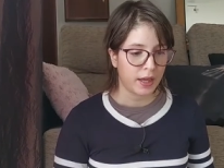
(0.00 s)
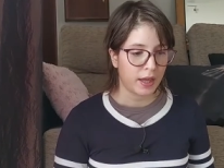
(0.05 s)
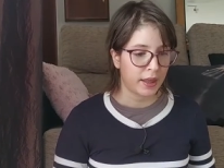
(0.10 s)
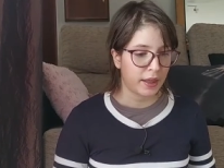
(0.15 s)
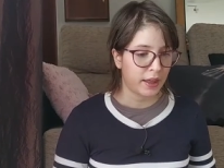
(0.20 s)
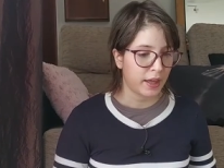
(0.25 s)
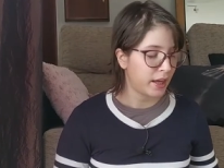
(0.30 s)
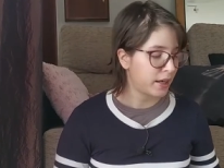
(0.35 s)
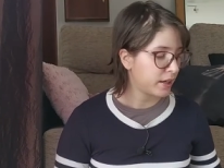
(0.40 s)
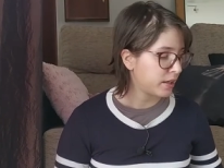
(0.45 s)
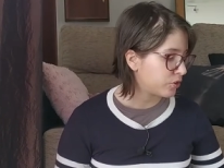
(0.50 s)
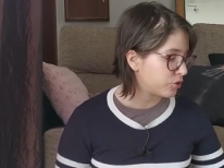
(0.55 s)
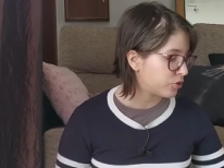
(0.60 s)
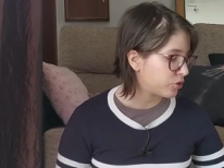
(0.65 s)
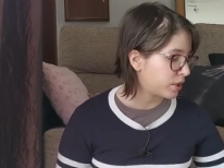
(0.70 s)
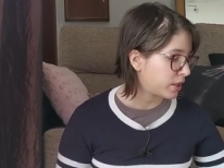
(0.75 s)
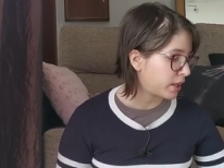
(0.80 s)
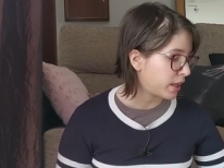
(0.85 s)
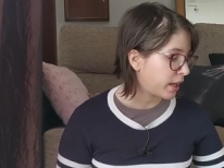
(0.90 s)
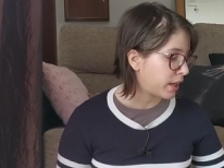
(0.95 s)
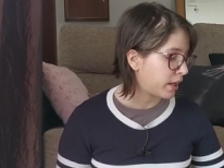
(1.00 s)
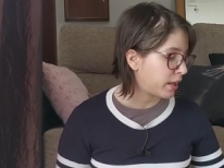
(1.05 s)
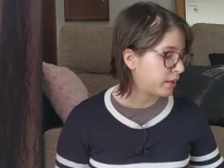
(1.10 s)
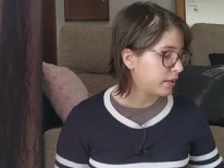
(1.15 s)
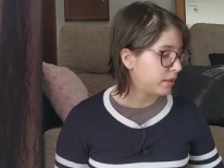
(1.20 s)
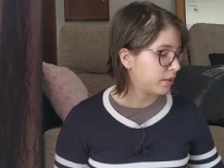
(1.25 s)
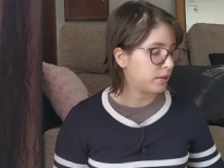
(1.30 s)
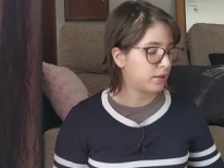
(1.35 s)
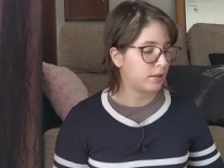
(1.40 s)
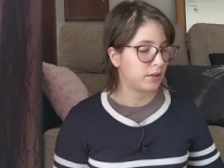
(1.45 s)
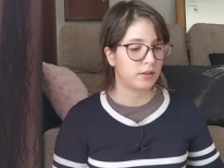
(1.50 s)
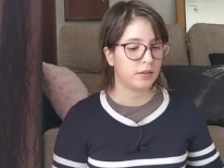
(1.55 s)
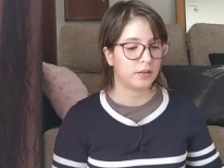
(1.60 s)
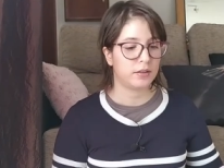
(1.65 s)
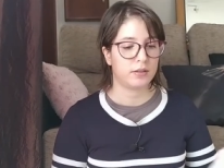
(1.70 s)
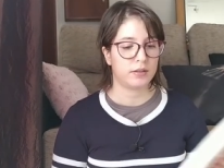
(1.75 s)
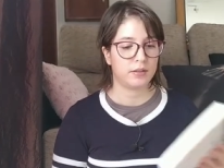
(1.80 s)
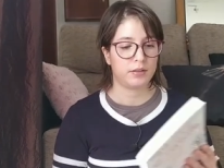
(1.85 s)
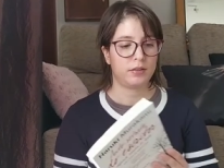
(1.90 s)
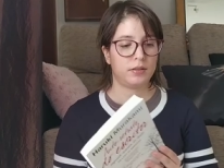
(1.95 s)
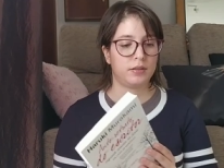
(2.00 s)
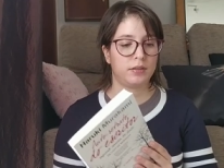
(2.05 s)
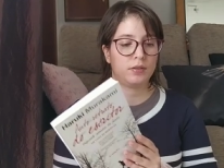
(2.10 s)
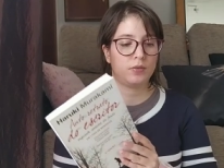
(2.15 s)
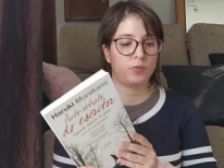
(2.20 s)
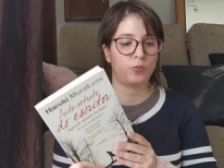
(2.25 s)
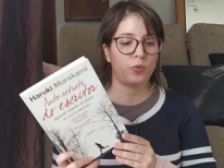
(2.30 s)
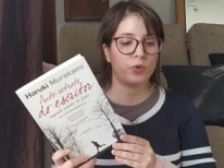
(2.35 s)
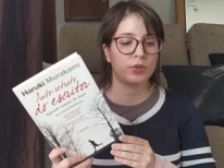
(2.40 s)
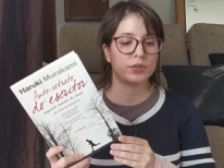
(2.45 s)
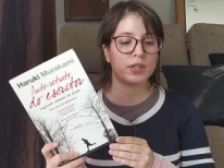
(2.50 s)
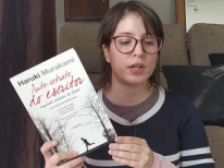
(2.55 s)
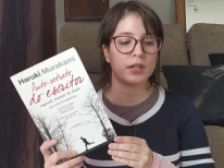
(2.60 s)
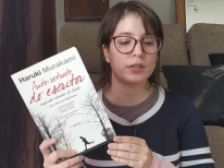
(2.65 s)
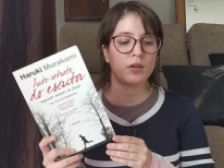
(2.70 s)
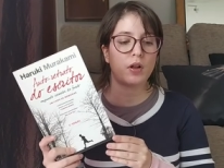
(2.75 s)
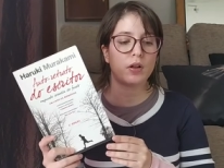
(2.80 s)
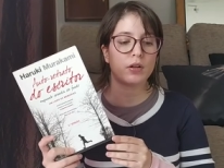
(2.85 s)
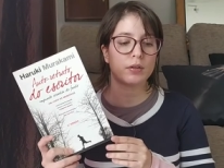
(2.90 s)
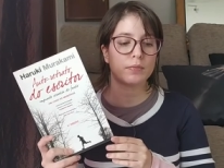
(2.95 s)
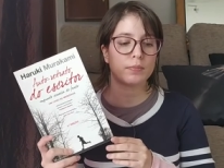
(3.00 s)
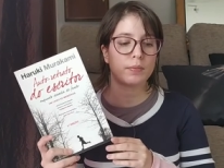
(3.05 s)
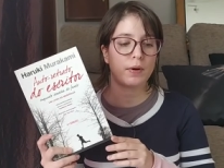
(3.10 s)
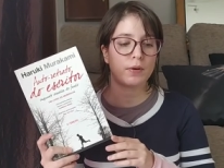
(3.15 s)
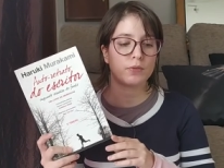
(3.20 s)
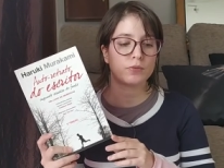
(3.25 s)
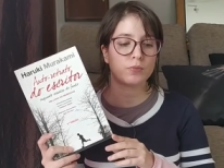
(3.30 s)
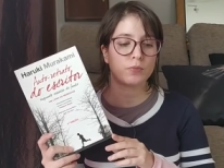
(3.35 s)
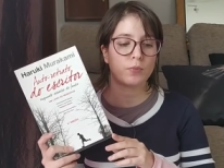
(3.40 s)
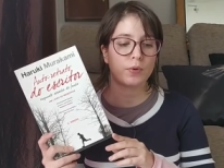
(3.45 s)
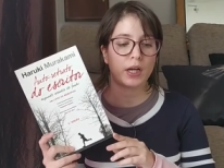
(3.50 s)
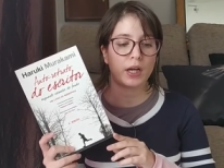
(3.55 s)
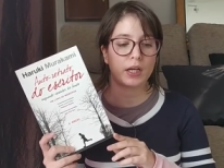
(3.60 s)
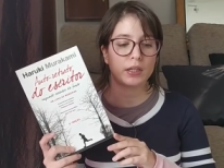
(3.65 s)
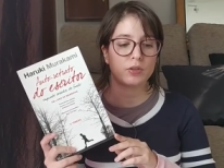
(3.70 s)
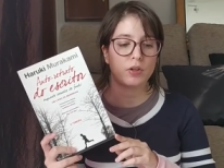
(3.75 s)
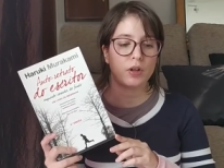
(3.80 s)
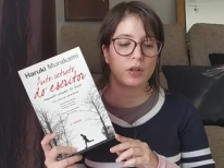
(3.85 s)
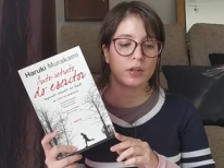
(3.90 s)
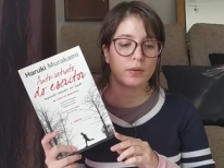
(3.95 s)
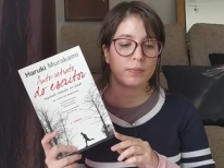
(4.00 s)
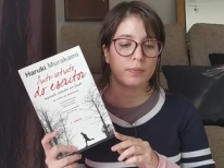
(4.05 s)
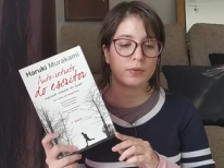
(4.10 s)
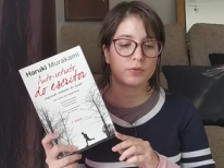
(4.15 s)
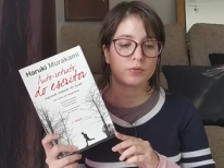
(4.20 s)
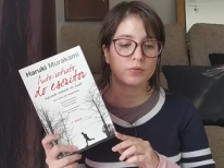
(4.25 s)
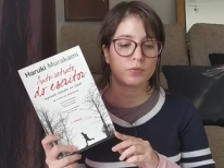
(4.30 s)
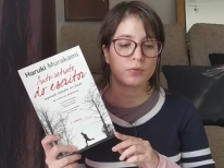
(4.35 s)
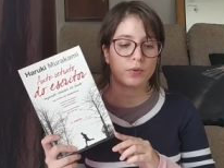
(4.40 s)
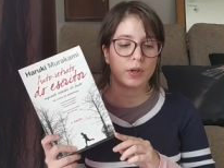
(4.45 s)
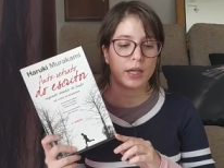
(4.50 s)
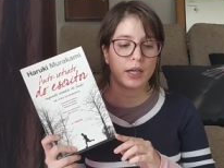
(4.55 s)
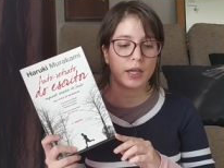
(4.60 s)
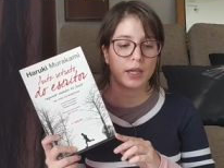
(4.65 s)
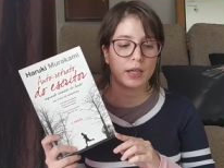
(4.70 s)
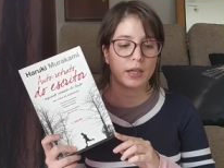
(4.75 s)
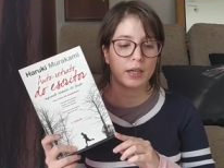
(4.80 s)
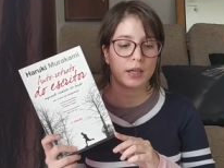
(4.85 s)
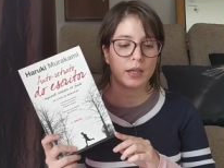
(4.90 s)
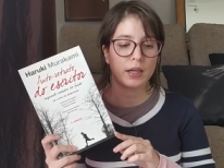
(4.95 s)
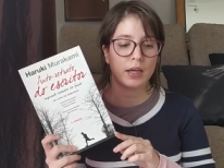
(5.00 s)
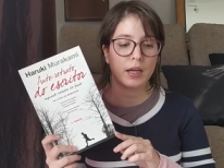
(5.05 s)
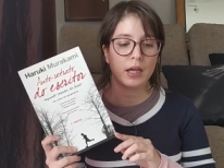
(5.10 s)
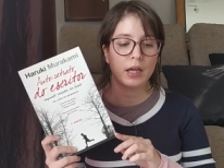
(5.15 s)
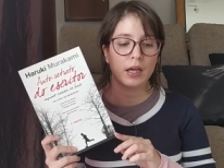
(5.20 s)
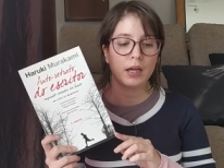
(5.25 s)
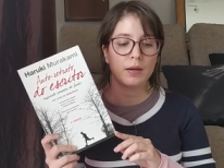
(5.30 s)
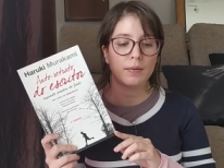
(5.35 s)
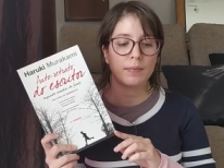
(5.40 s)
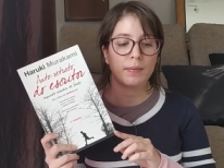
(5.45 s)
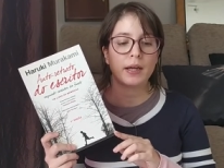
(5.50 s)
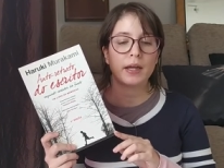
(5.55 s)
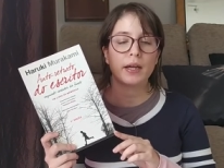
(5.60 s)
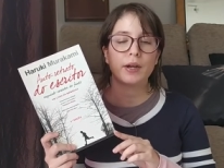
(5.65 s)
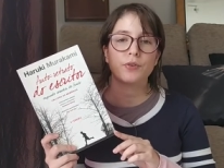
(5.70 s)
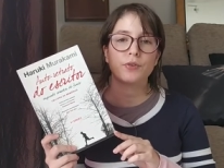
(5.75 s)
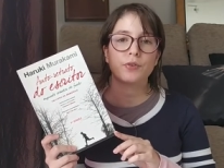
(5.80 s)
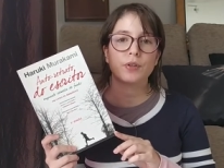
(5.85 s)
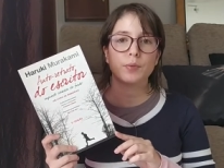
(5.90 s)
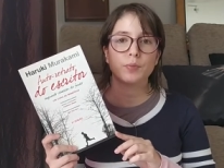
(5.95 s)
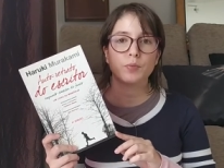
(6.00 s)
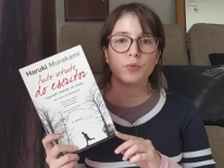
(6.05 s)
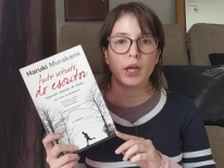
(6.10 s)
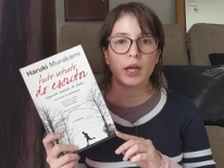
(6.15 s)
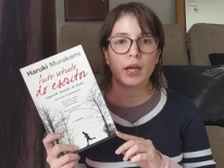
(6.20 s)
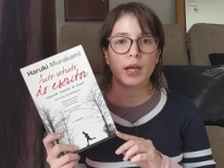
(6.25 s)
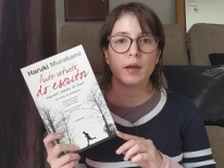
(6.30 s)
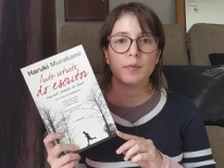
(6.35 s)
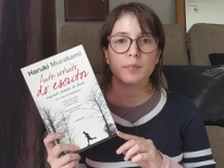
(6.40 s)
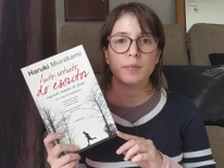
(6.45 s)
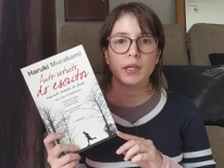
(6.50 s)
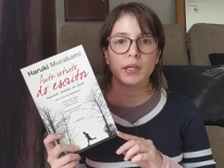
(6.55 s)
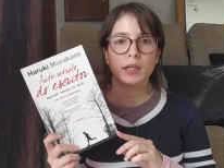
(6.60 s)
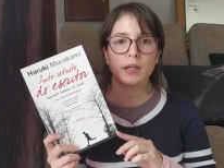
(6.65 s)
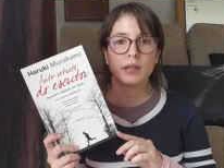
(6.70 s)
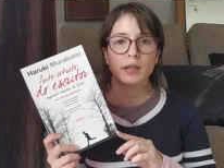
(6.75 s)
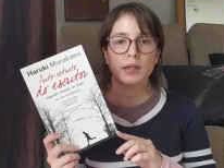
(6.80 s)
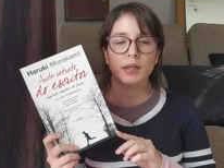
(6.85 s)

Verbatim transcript: Then in July, What I Talk About When I Talk About Running by Haruki Murakami.